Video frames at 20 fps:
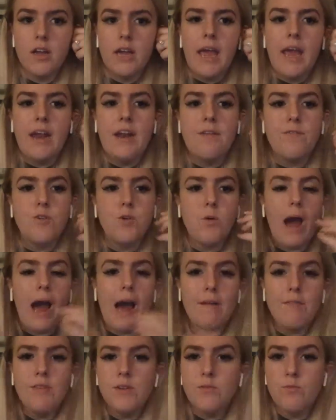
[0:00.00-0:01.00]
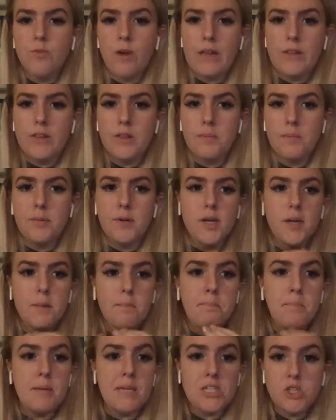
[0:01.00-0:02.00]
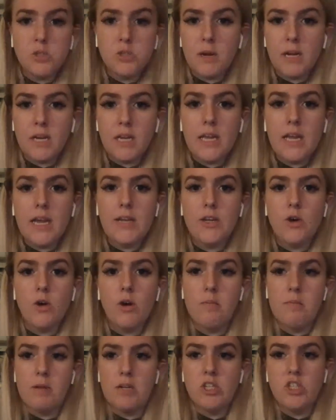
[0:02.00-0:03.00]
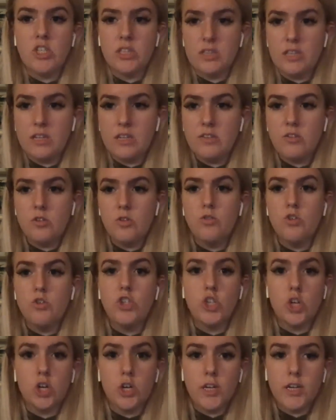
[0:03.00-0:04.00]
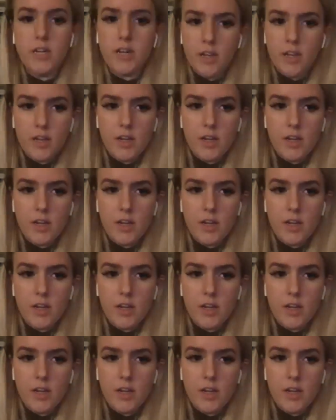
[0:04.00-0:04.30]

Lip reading: And if you haven't read the book Beach Money, I know I mentioned this, you should.